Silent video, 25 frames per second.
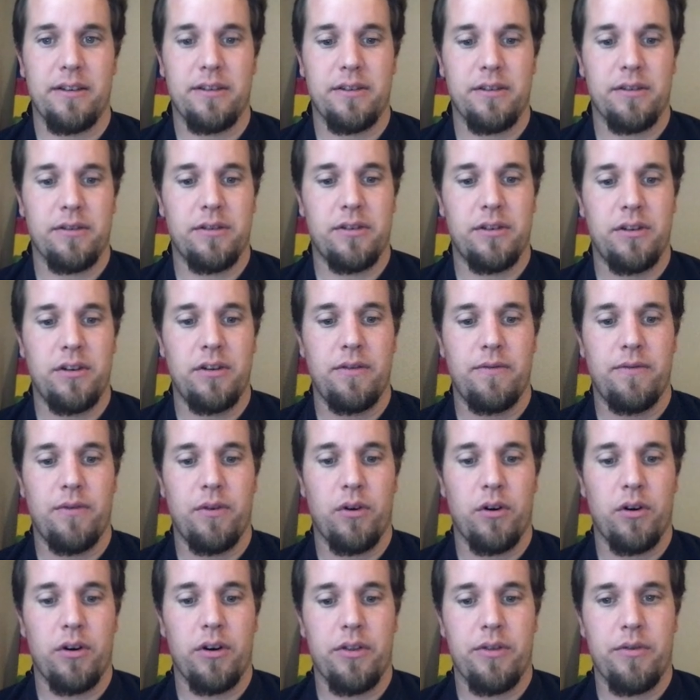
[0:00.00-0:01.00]
So
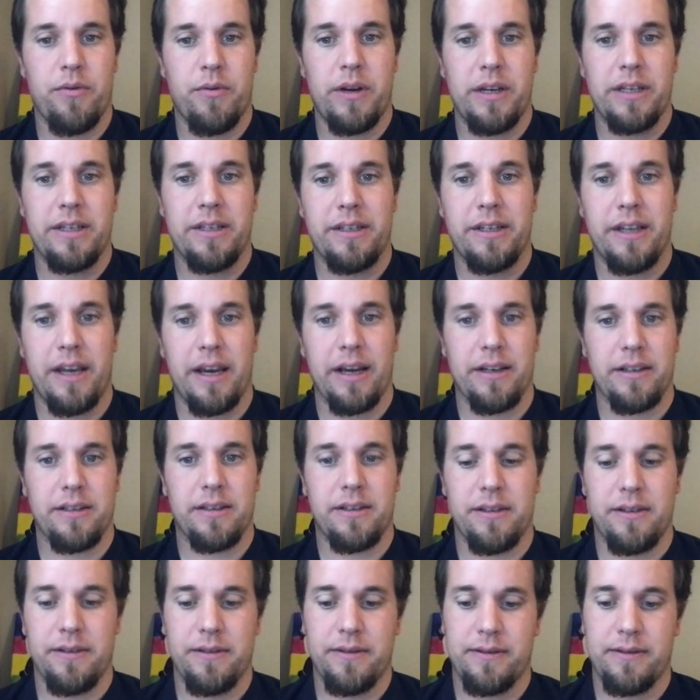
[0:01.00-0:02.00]
2436.